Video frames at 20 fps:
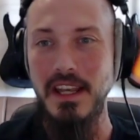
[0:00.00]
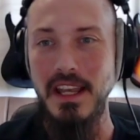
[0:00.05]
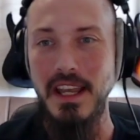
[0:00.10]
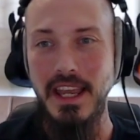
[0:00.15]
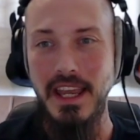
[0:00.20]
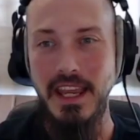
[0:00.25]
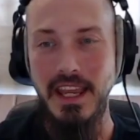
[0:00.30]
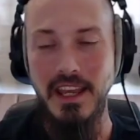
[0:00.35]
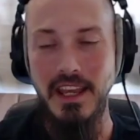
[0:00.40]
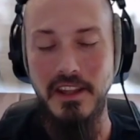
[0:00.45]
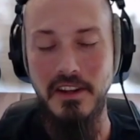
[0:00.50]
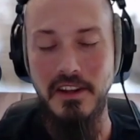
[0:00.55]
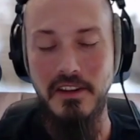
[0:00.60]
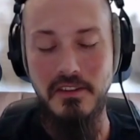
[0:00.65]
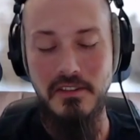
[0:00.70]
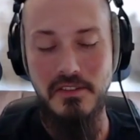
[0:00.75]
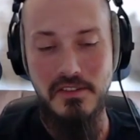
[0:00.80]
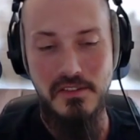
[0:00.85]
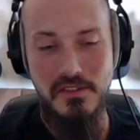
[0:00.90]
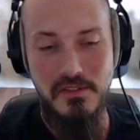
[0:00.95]

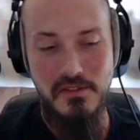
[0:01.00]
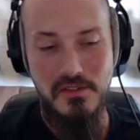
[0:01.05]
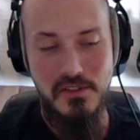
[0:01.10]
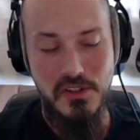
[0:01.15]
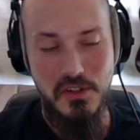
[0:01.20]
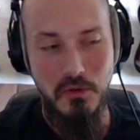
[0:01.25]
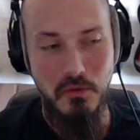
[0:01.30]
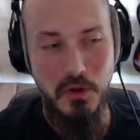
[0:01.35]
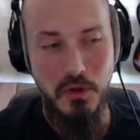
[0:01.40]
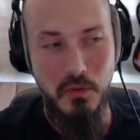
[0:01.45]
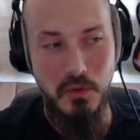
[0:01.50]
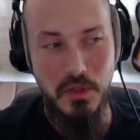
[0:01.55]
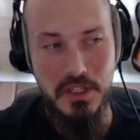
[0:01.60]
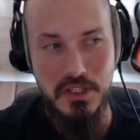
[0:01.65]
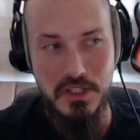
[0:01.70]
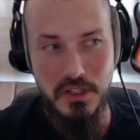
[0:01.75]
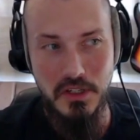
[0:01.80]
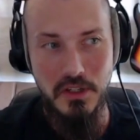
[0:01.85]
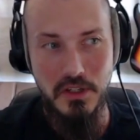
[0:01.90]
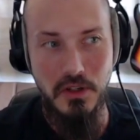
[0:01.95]
And so what we
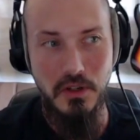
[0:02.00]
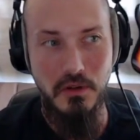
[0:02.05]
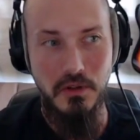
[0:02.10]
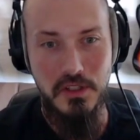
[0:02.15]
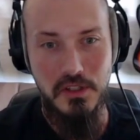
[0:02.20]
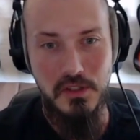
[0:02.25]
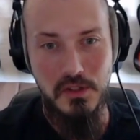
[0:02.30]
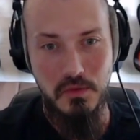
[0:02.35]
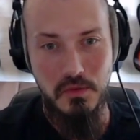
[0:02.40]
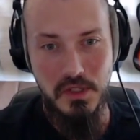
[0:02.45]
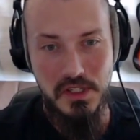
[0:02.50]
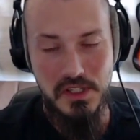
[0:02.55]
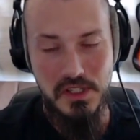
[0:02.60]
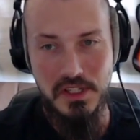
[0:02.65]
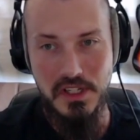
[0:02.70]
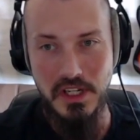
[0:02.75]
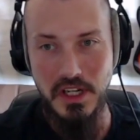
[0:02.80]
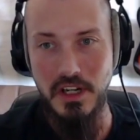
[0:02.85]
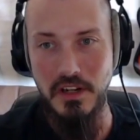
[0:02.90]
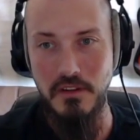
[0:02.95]
do is we
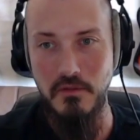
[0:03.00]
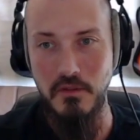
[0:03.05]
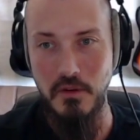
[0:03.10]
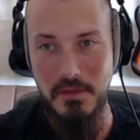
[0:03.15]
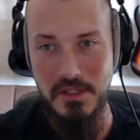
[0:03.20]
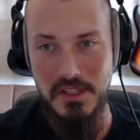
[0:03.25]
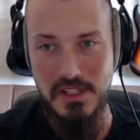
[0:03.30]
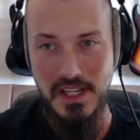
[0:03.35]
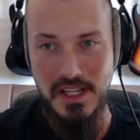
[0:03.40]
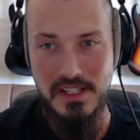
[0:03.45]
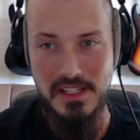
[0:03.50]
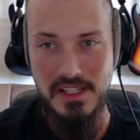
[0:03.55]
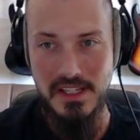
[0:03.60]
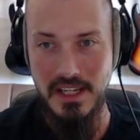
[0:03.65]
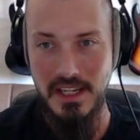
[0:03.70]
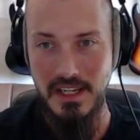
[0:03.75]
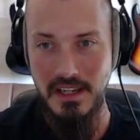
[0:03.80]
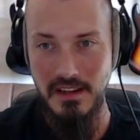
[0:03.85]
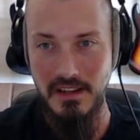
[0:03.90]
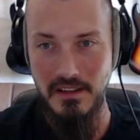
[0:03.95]
start from
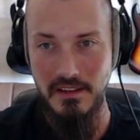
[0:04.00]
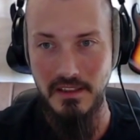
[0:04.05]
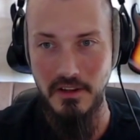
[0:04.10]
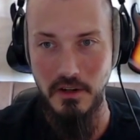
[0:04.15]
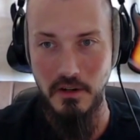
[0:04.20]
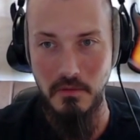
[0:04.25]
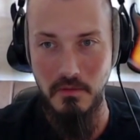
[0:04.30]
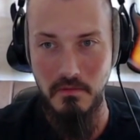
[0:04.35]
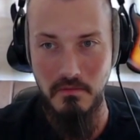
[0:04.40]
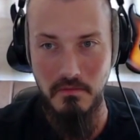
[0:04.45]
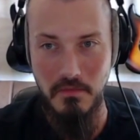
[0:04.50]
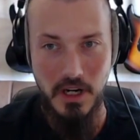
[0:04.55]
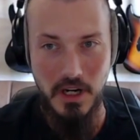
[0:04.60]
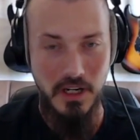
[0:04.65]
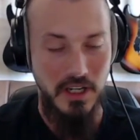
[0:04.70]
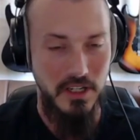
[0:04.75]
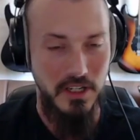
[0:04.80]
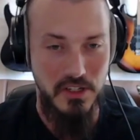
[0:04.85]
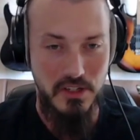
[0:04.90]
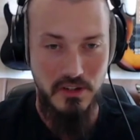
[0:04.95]
assessing their
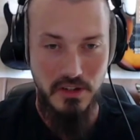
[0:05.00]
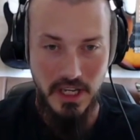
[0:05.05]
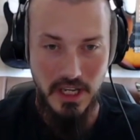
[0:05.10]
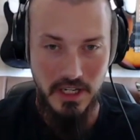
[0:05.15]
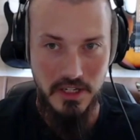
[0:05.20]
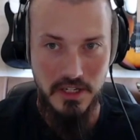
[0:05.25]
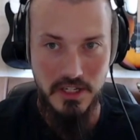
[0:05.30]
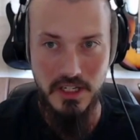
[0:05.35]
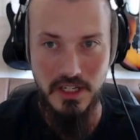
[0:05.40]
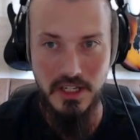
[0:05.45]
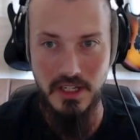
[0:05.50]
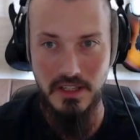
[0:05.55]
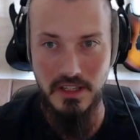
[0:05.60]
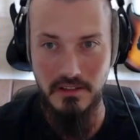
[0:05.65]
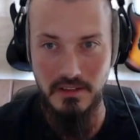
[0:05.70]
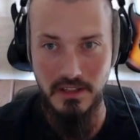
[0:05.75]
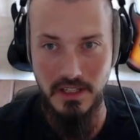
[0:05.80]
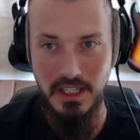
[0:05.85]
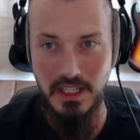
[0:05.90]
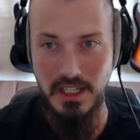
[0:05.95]
marketing strategy and
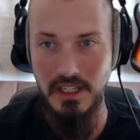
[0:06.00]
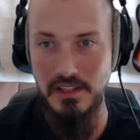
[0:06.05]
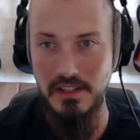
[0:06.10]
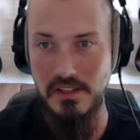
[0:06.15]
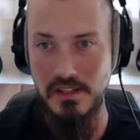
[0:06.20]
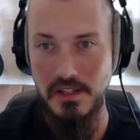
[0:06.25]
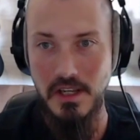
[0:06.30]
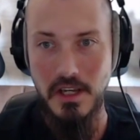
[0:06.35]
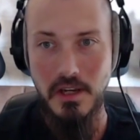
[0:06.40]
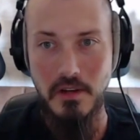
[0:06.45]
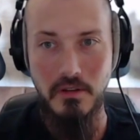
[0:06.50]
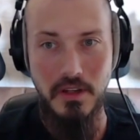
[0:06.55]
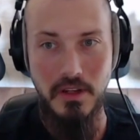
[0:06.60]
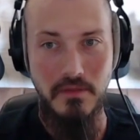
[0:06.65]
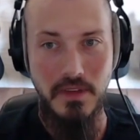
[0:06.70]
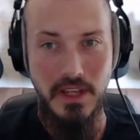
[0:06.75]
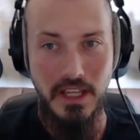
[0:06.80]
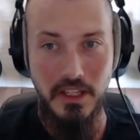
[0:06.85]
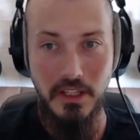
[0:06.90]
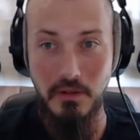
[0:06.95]
their needs. We
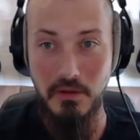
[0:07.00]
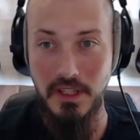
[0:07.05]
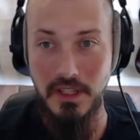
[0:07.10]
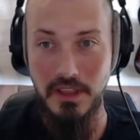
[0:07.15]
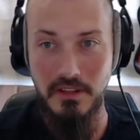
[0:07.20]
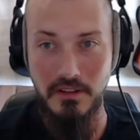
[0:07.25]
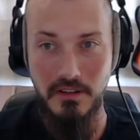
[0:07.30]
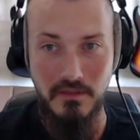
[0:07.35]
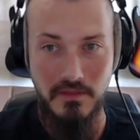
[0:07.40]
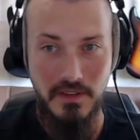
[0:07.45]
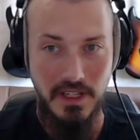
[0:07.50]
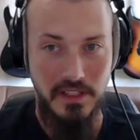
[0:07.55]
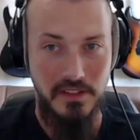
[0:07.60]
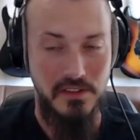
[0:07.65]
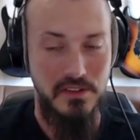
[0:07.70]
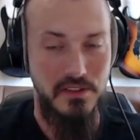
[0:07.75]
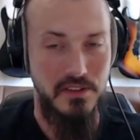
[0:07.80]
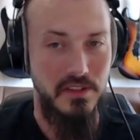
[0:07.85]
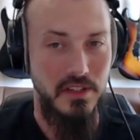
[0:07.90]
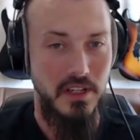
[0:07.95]
evaluate their
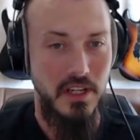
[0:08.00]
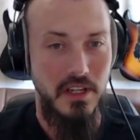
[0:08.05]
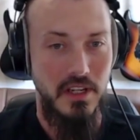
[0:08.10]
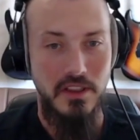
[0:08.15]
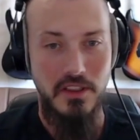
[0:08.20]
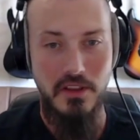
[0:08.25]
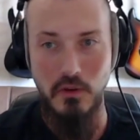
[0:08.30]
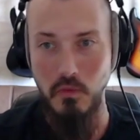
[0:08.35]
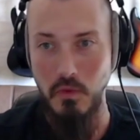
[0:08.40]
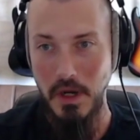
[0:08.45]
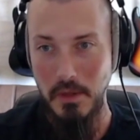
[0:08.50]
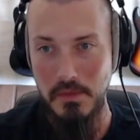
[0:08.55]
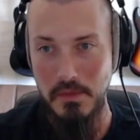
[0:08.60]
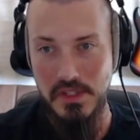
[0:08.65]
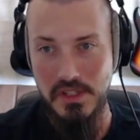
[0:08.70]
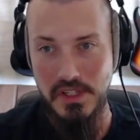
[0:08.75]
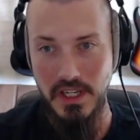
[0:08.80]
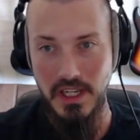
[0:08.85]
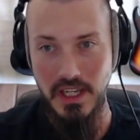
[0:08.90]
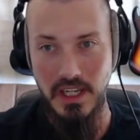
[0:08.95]
events, their
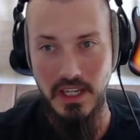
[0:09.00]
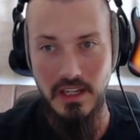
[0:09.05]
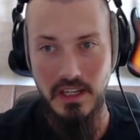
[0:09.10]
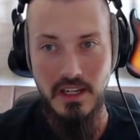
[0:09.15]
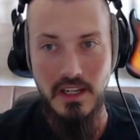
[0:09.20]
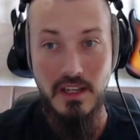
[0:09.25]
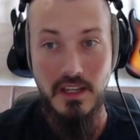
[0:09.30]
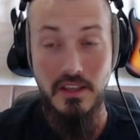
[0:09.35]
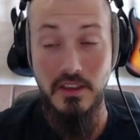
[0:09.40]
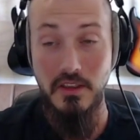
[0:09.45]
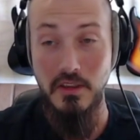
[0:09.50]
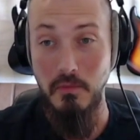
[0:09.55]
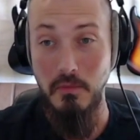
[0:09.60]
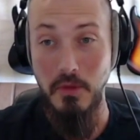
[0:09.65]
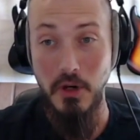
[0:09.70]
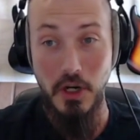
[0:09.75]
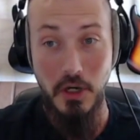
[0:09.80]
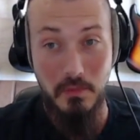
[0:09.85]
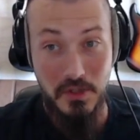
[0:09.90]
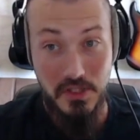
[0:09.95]
website, the
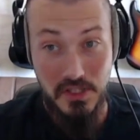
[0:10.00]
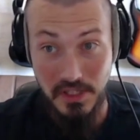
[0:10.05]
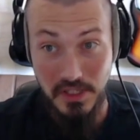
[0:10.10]
purpose